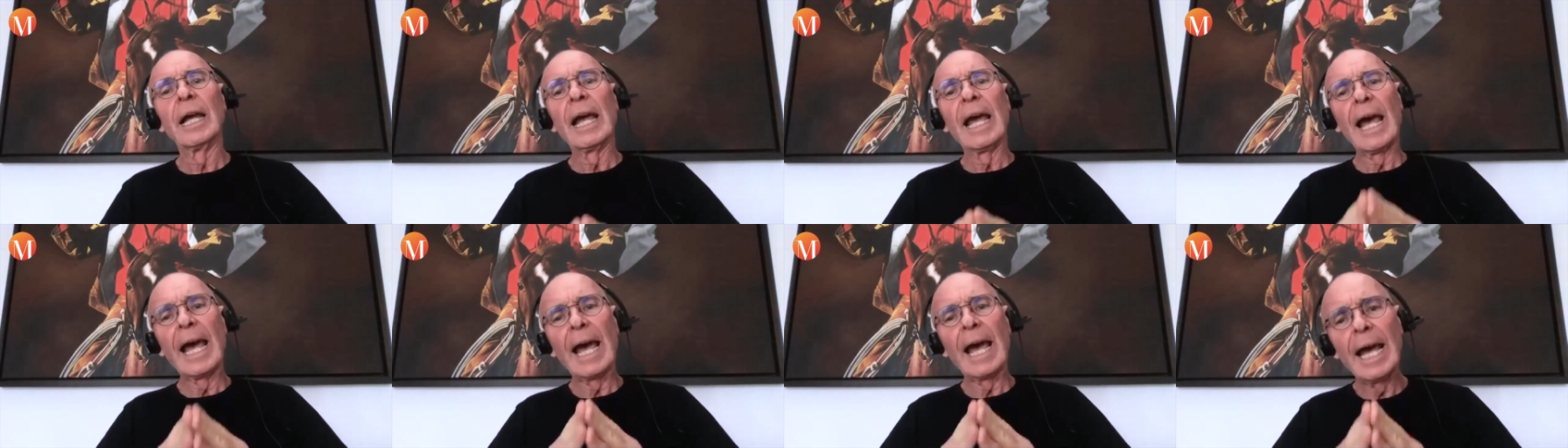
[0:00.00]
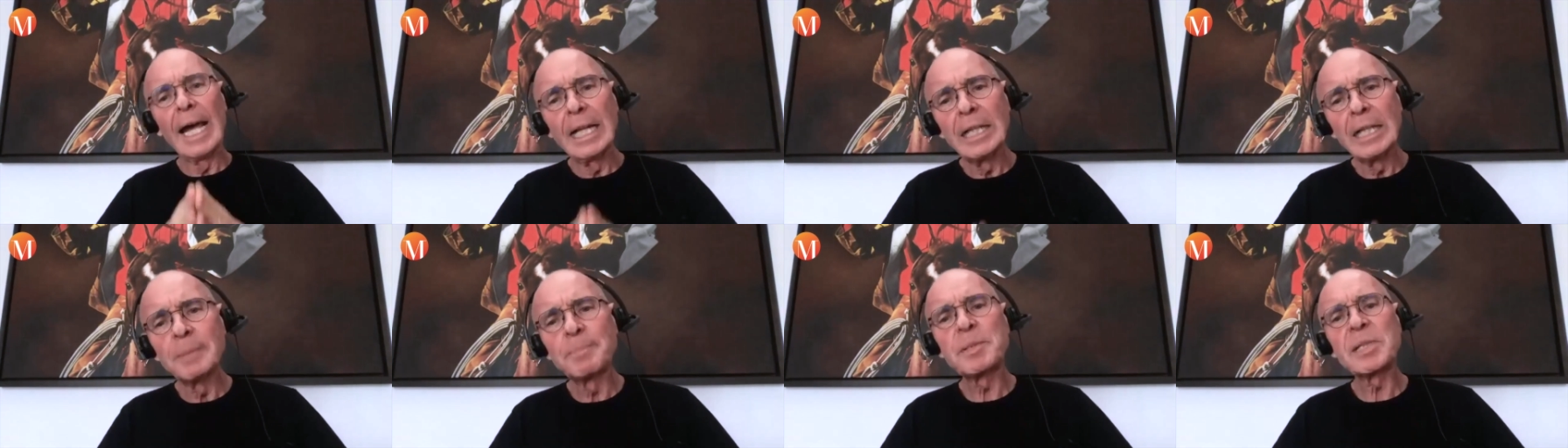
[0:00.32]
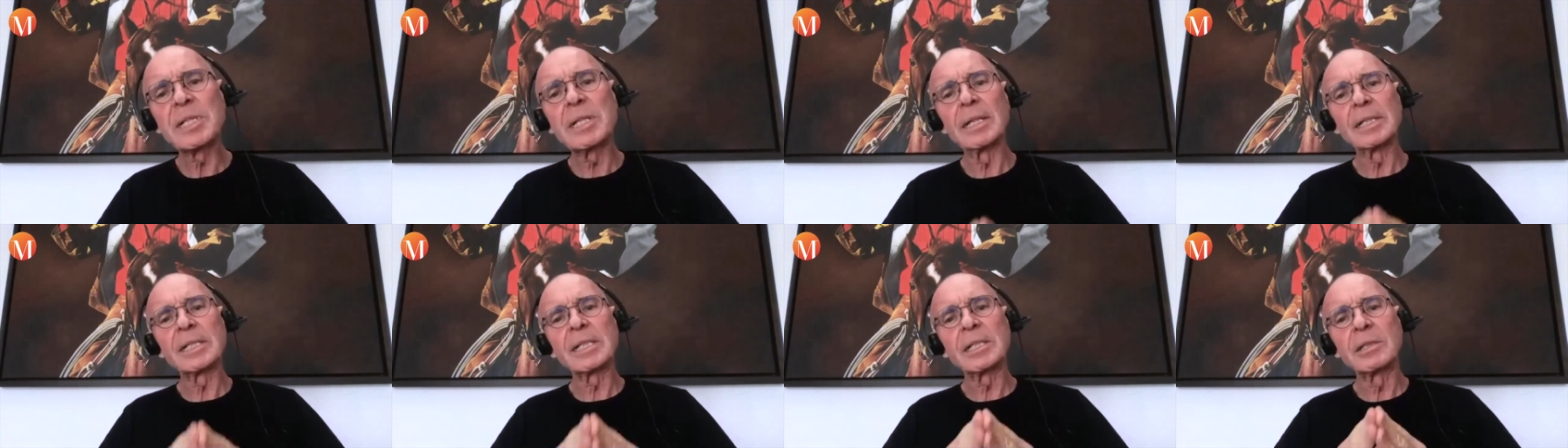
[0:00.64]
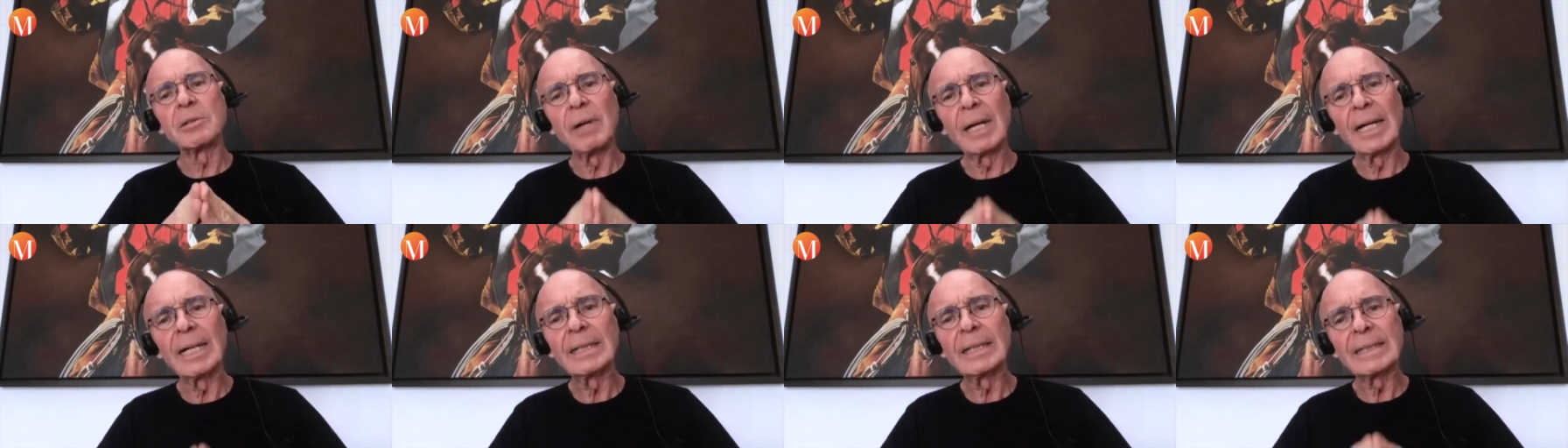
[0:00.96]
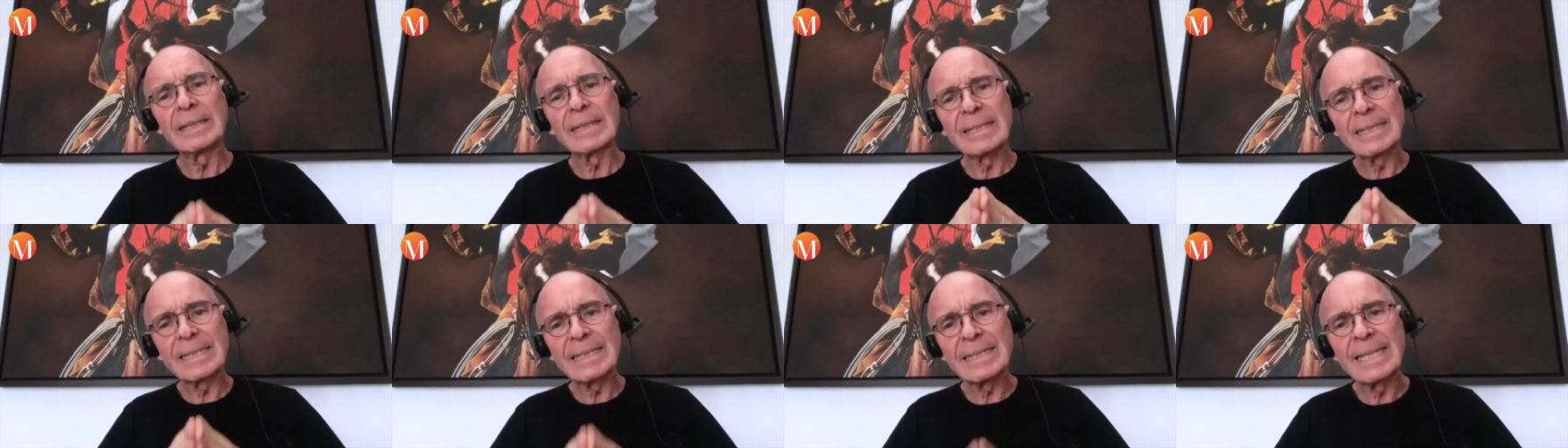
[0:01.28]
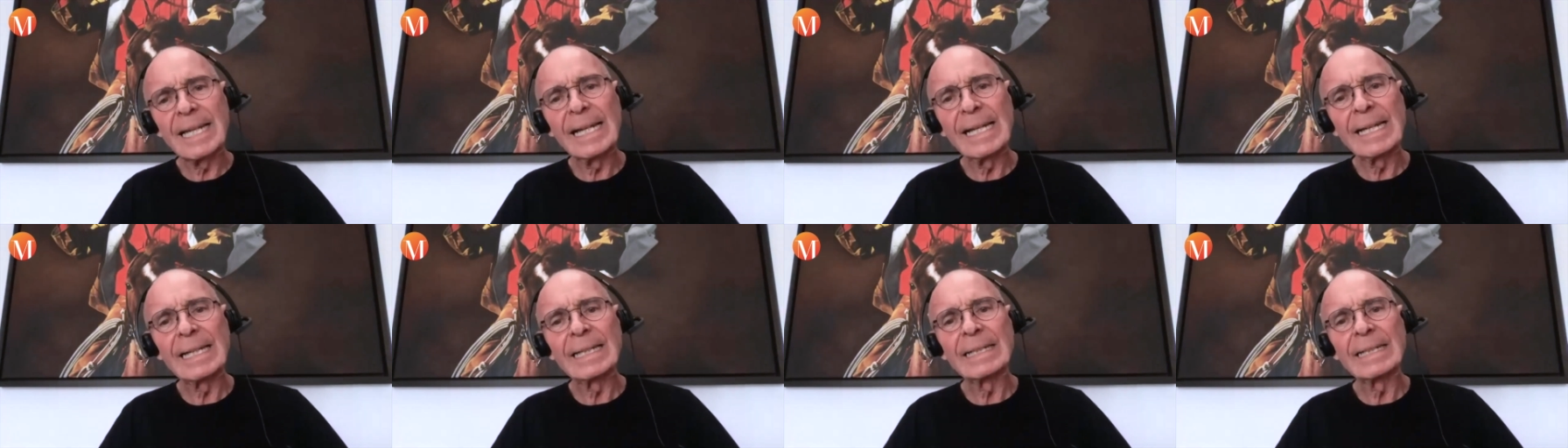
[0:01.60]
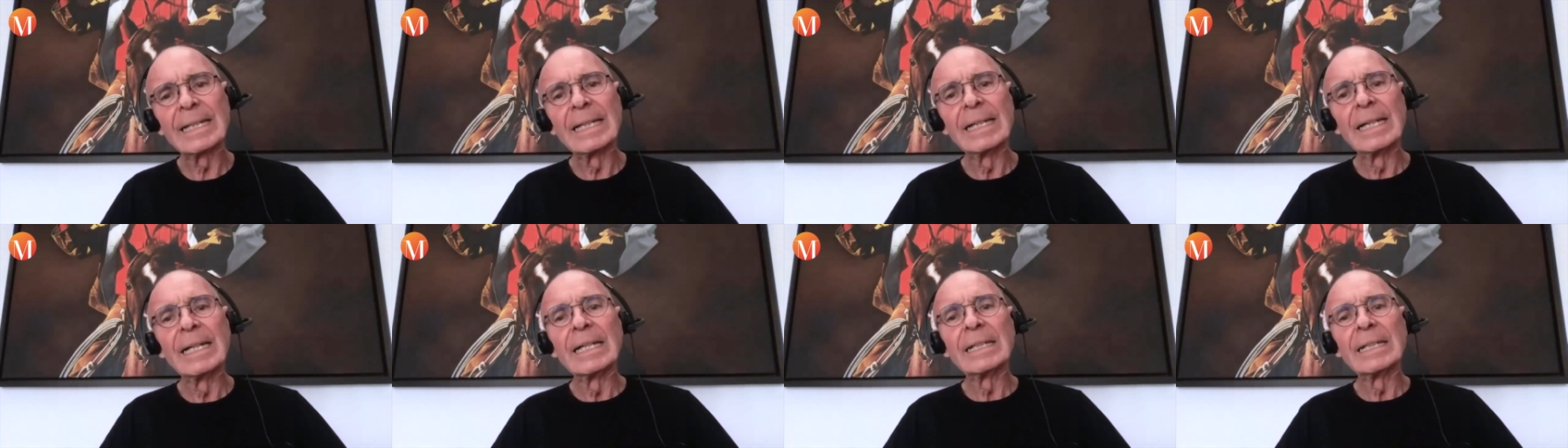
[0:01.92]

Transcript: helps us to understand